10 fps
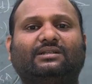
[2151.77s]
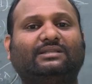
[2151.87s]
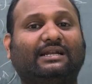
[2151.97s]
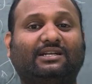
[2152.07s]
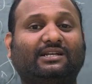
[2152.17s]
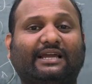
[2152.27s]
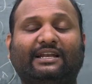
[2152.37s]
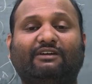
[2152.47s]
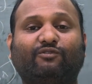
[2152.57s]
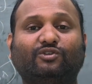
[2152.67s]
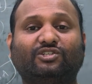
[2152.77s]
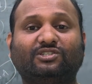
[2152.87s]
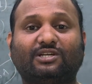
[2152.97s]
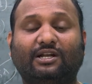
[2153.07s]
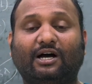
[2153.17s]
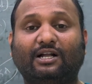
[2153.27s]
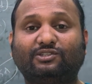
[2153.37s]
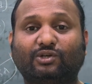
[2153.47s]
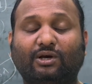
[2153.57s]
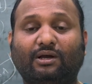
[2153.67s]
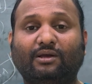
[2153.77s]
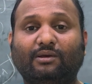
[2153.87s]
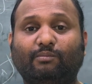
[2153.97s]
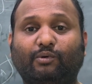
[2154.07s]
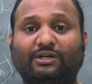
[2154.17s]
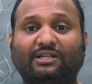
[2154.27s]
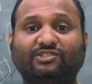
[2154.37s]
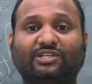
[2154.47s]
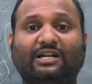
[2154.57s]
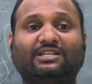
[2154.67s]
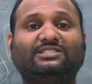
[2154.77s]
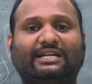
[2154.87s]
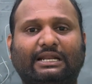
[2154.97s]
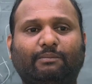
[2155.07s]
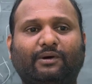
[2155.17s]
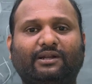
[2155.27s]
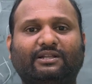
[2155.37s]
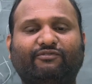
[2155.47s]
that kind of questions, and also potential at the general point.